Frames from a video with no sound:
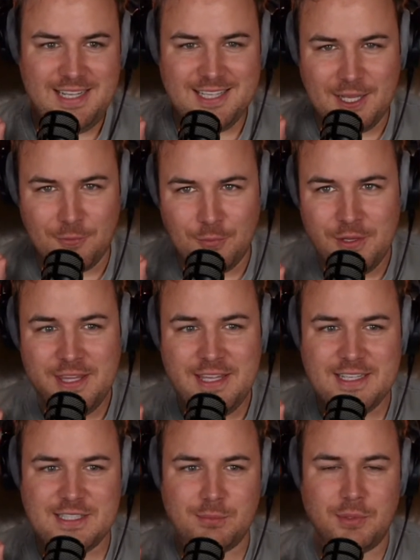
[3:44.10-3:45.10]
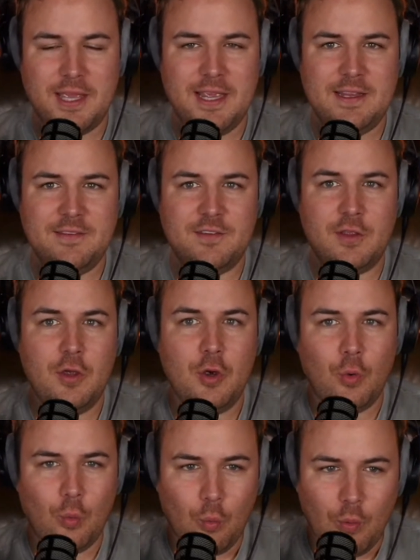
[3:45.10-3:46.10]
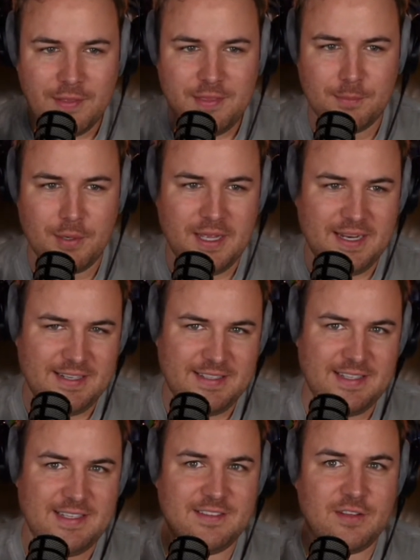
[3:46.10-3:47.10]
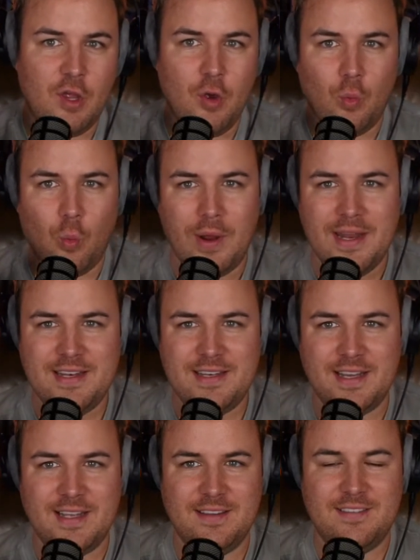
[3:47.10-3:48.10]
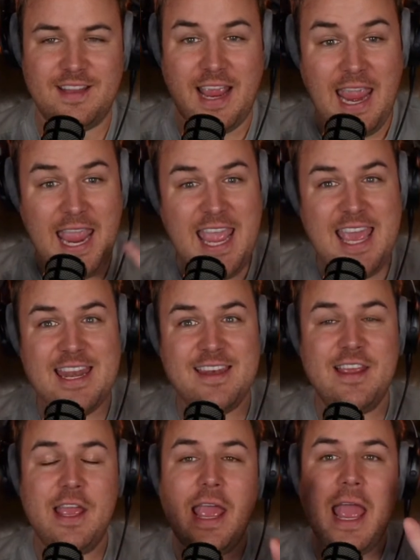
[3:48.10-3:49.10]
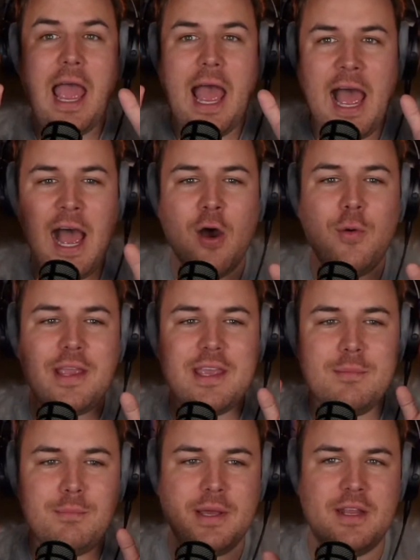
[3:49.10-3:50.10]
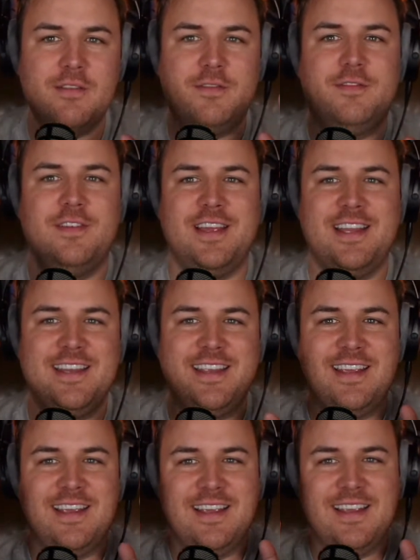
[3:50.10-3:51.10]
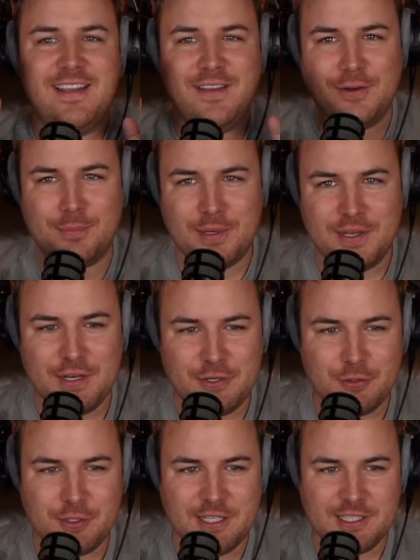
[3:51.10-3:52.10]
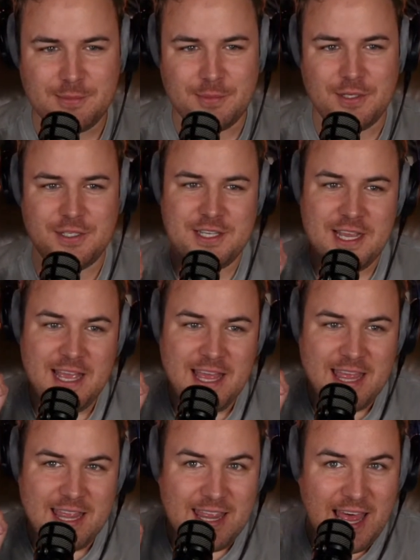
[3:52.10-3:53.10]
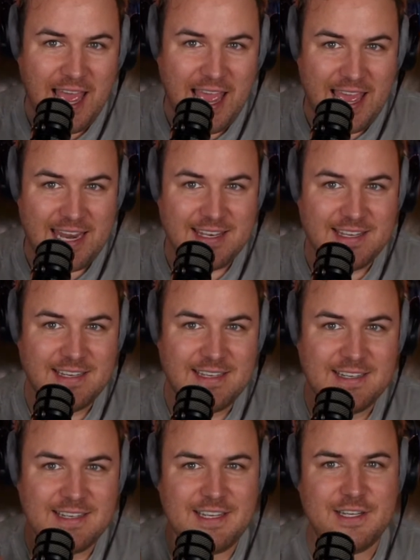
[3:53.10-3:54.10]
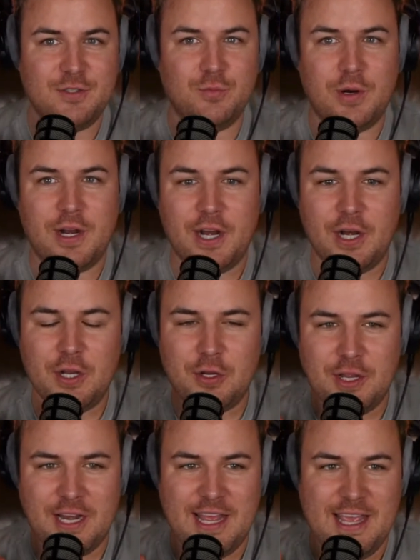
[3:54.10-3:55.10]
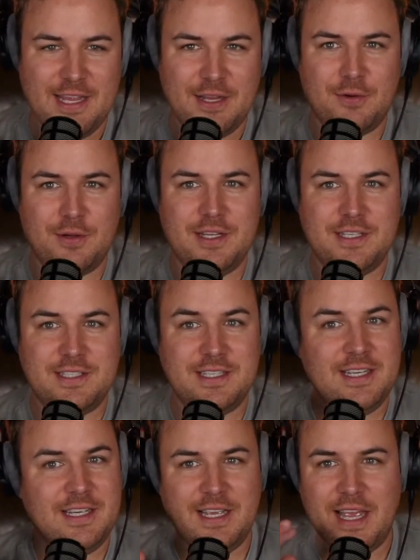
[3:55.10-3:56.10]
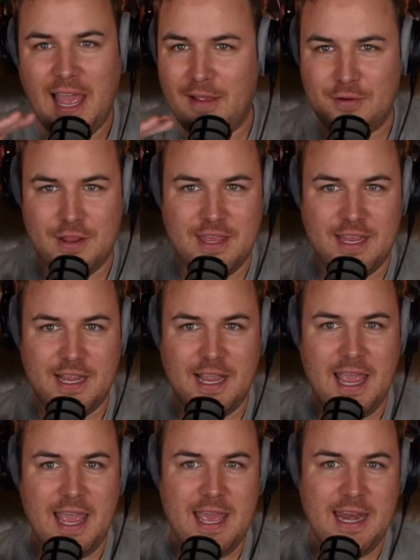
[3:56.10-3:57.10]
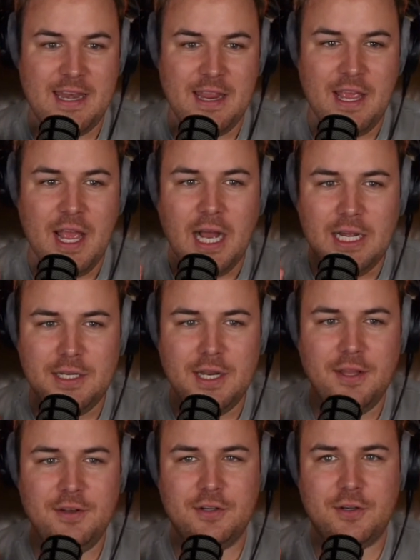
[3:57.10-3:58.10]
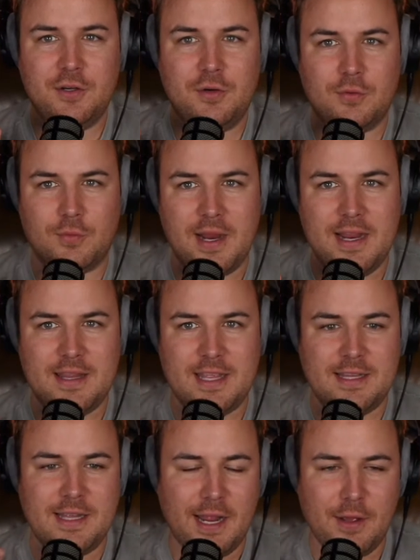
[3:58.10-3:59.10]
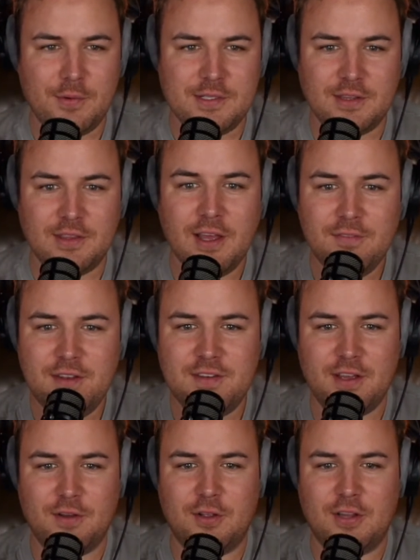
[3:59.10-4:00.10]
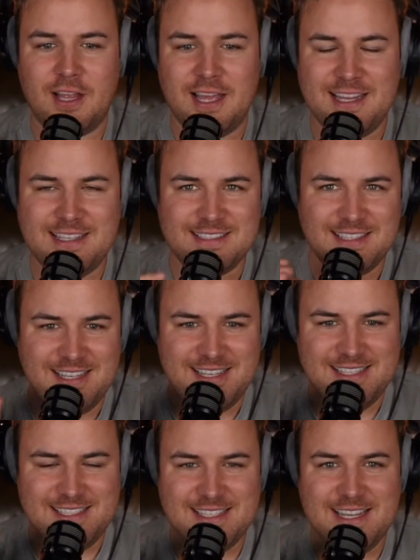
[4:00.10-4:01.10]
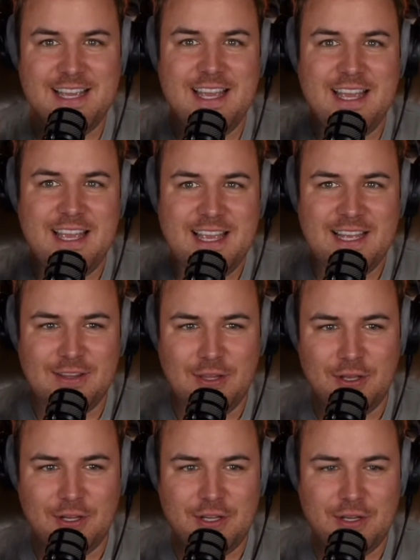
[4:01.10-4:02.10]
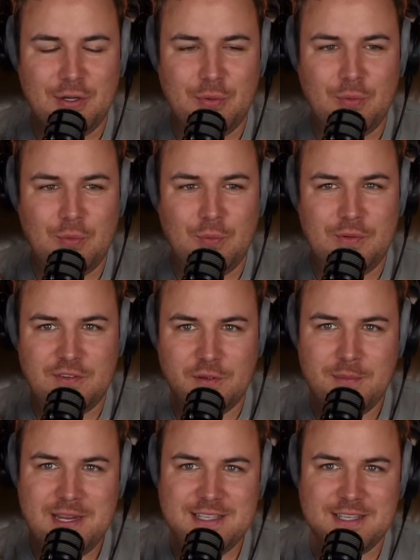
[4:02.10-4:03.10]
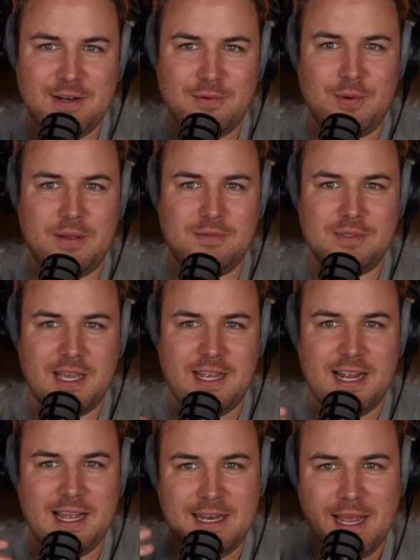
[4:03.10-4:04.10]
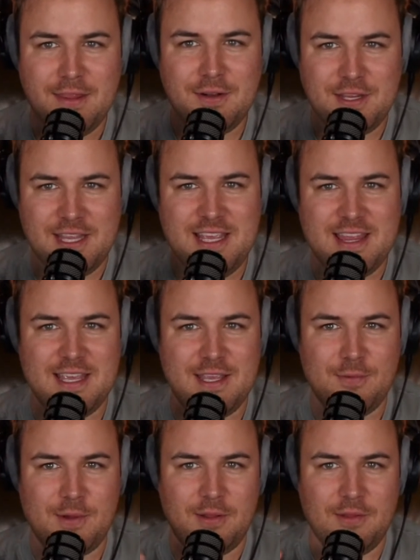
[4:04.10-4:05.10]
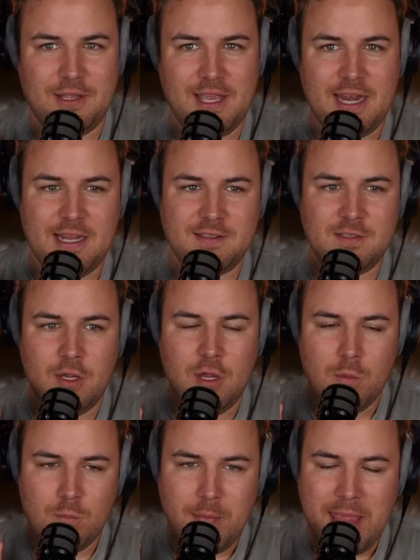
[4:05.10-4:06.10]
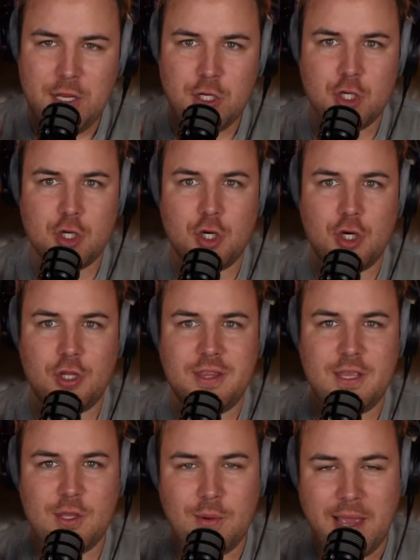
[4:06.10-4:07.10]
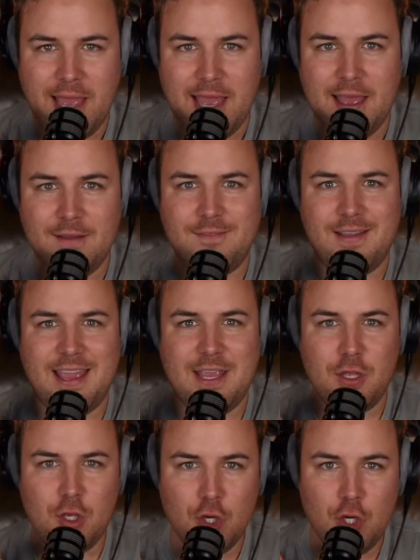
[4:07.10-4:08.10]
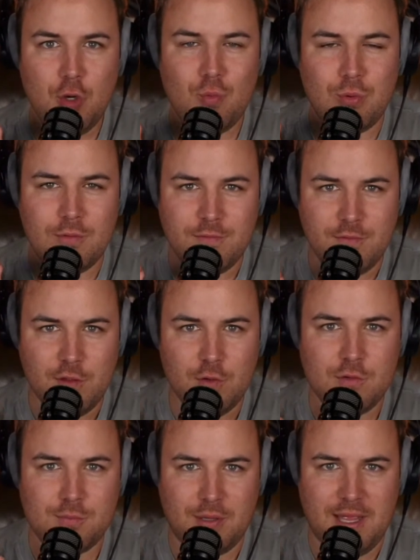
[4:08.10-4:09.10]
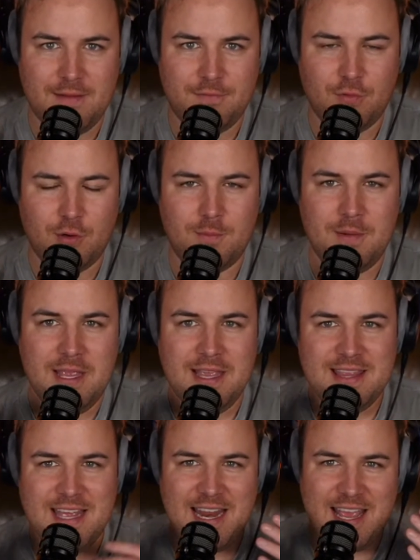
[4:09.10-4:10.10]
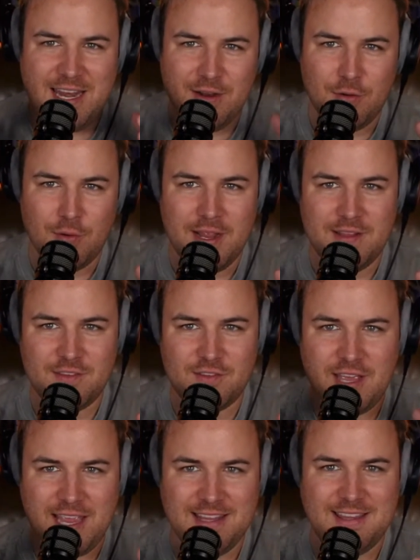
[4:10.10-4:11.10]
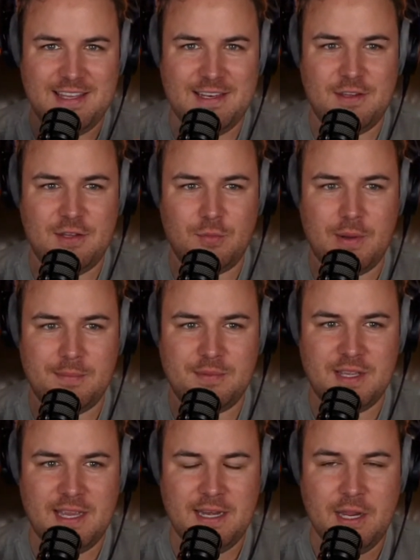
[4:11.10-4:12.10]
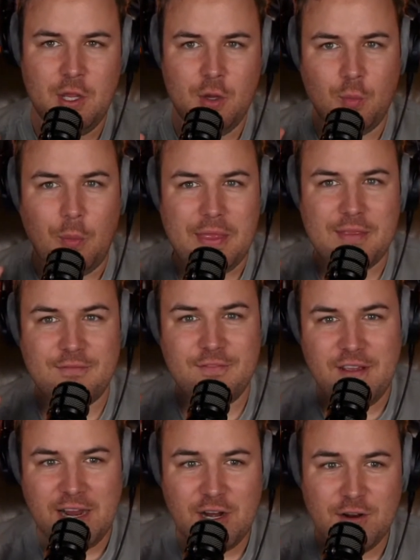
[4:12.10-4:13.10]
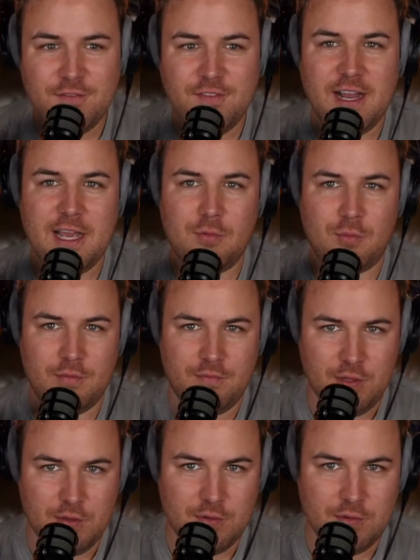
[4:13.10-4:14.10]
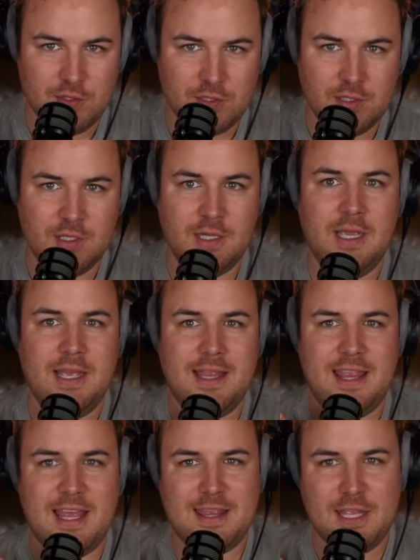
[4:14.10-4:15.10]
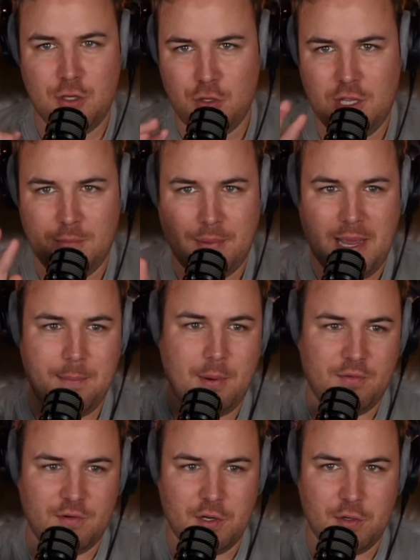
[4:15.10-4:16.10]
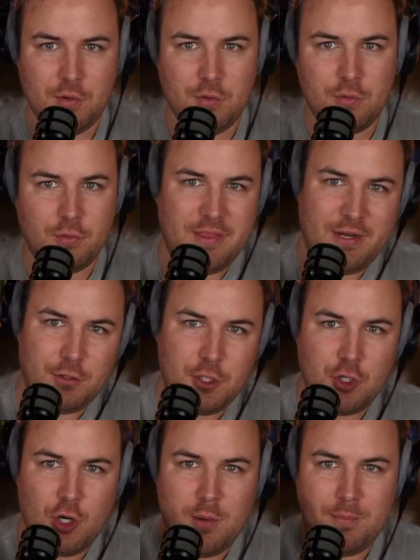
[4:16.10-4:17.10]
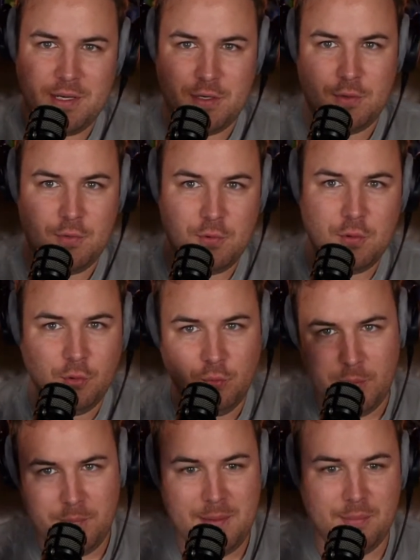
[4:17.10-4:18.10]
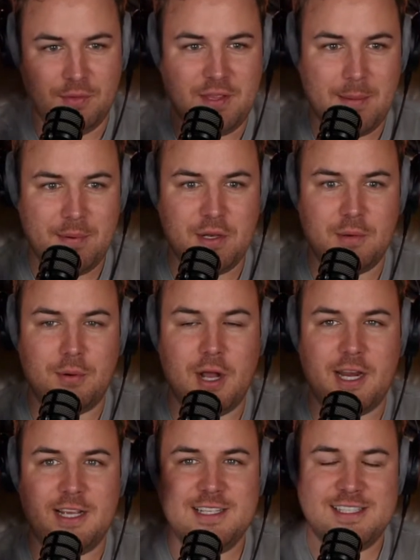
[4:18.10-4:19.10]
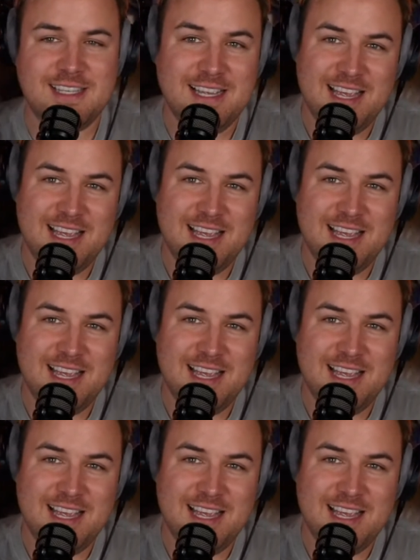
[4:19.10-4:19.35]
that really explains what the product is, what it does, and how it can benefit your potential customers. That is where you're going to increase everything. And another great thing that I always love to tell clients is look, when somebody's website, another key thing you want to look at is make sure that you have a good reviews platform that integrates tightly into your website with verified reviews that then you can pipe over to Google that'll show up in Google when people type in your products.